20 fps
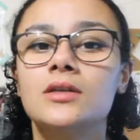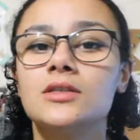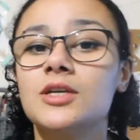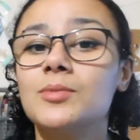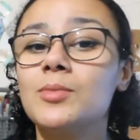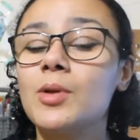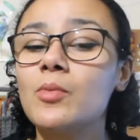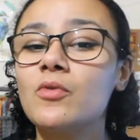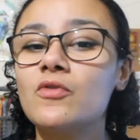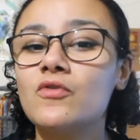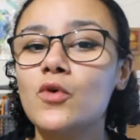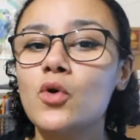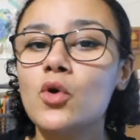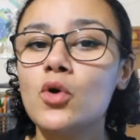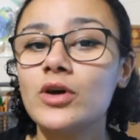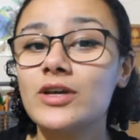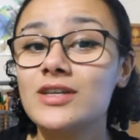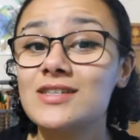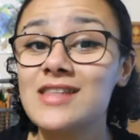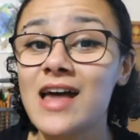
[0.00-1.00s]
Tip number
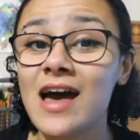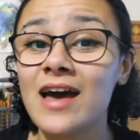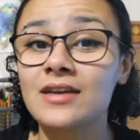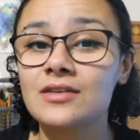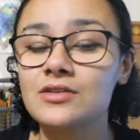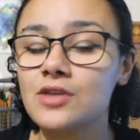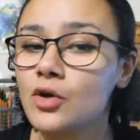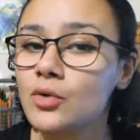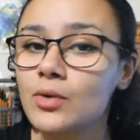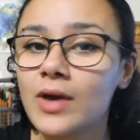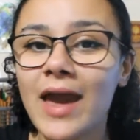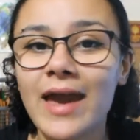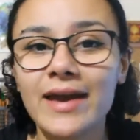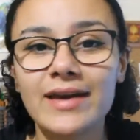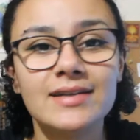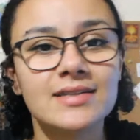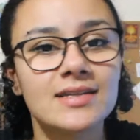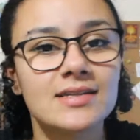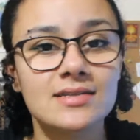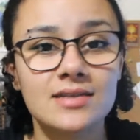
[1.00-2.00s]
4 is that it's
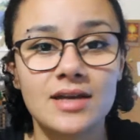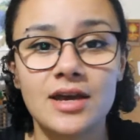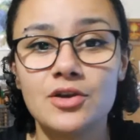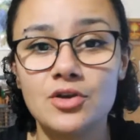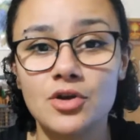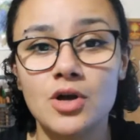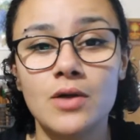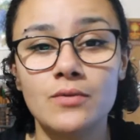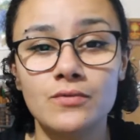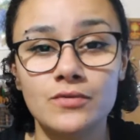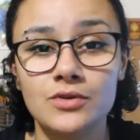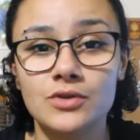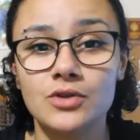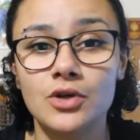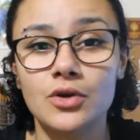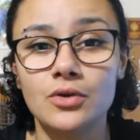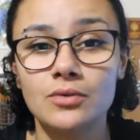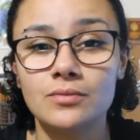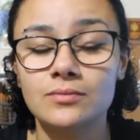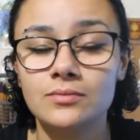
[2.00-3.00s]
okay to stay in your comfort
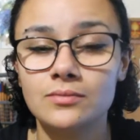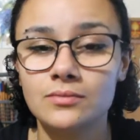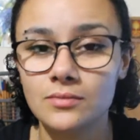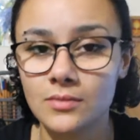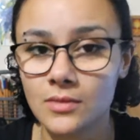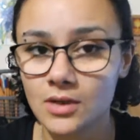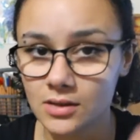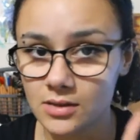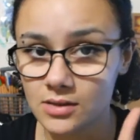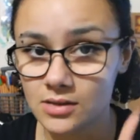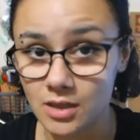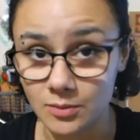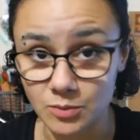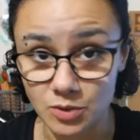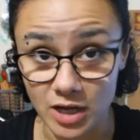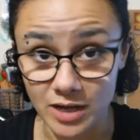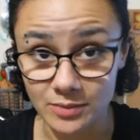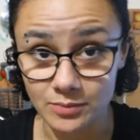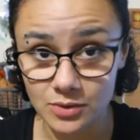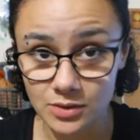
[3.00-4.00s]
zone,
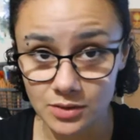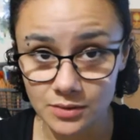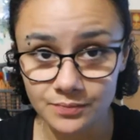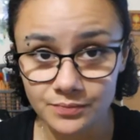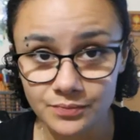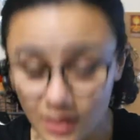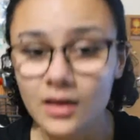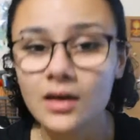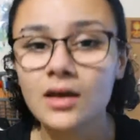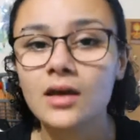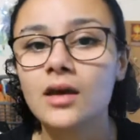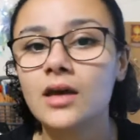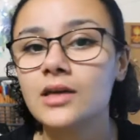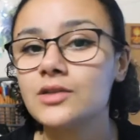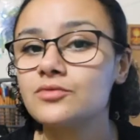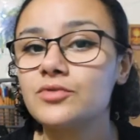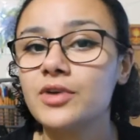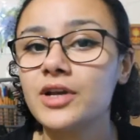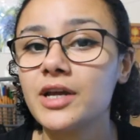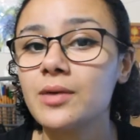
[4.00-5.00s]
sometimes.
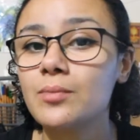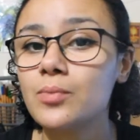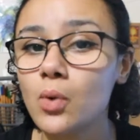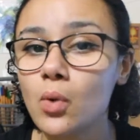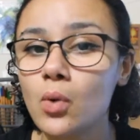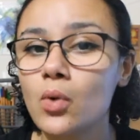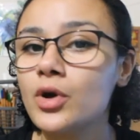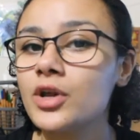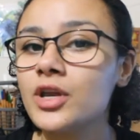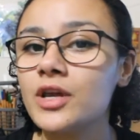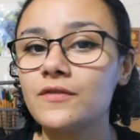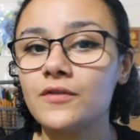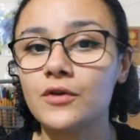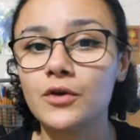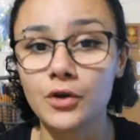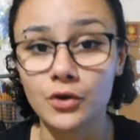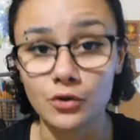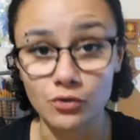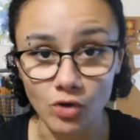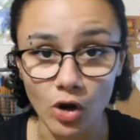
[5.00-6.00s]
It's really important if you're
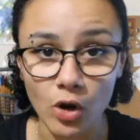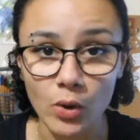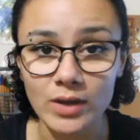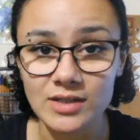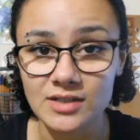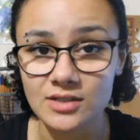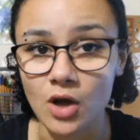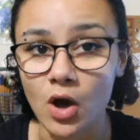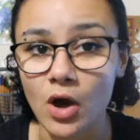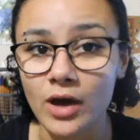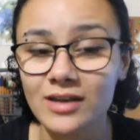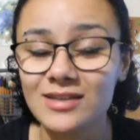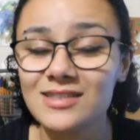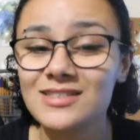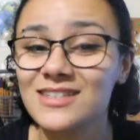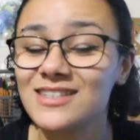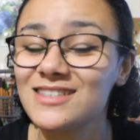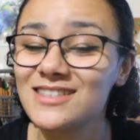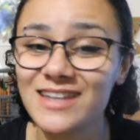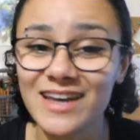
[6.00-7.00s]
going to grow as an
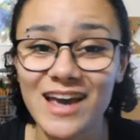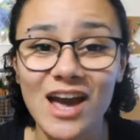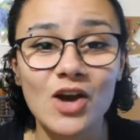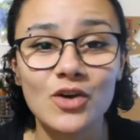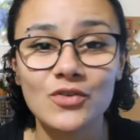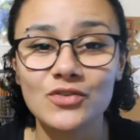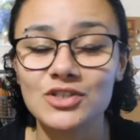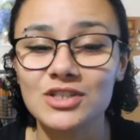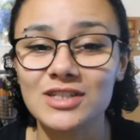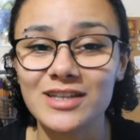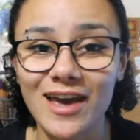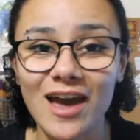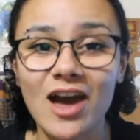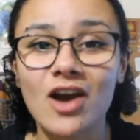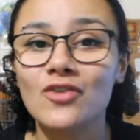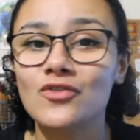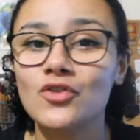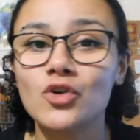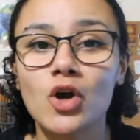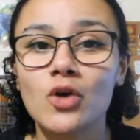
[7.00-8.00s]
artist to get
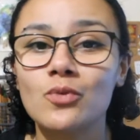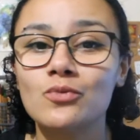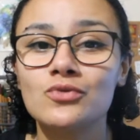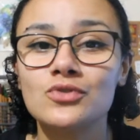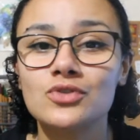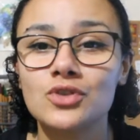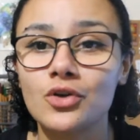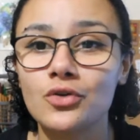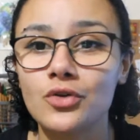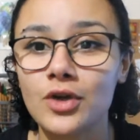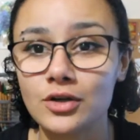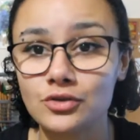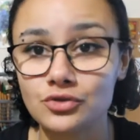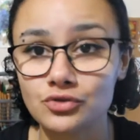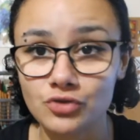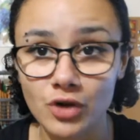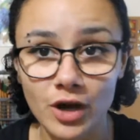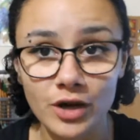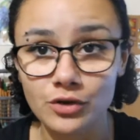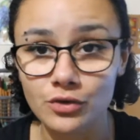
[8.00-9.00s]
out of your comfort zone and
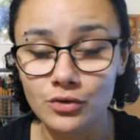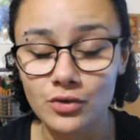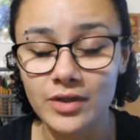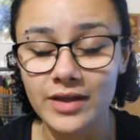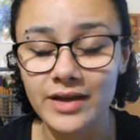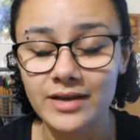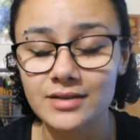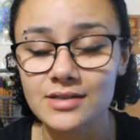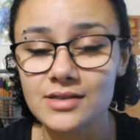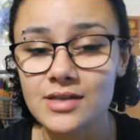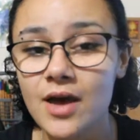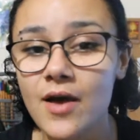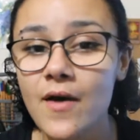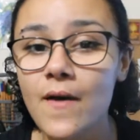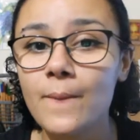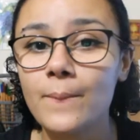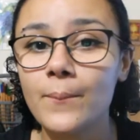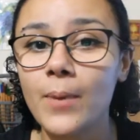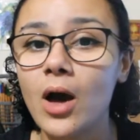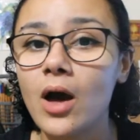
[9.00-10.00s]
try new things,
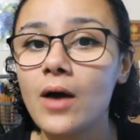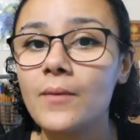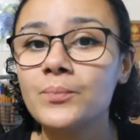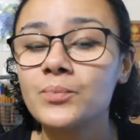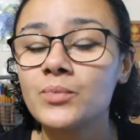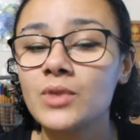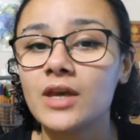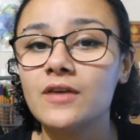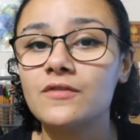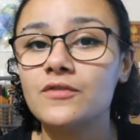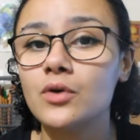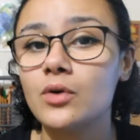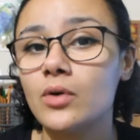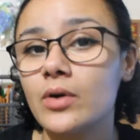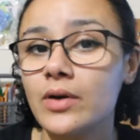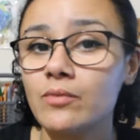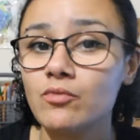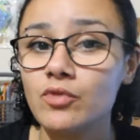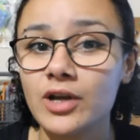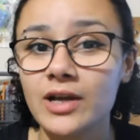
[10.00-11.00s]
but if
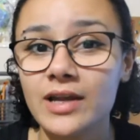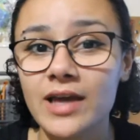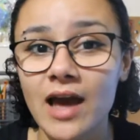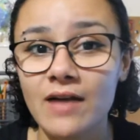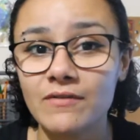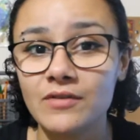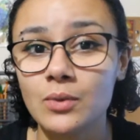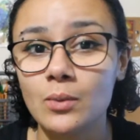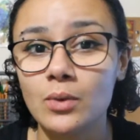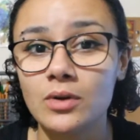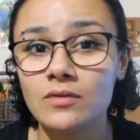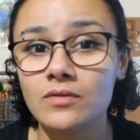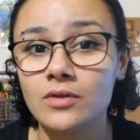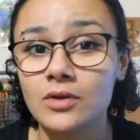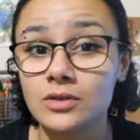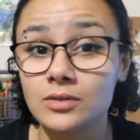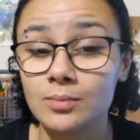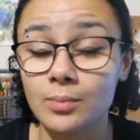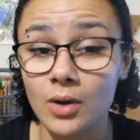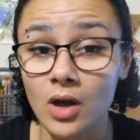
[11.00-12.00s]
you're really having one of
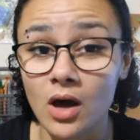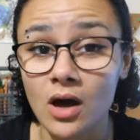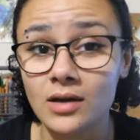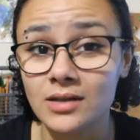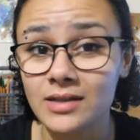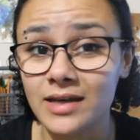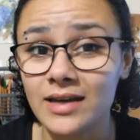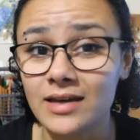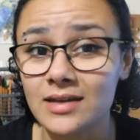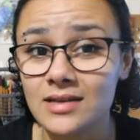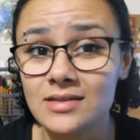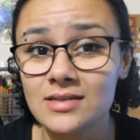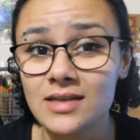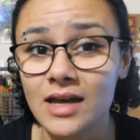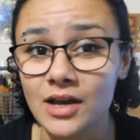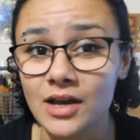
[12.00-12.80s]
those blah days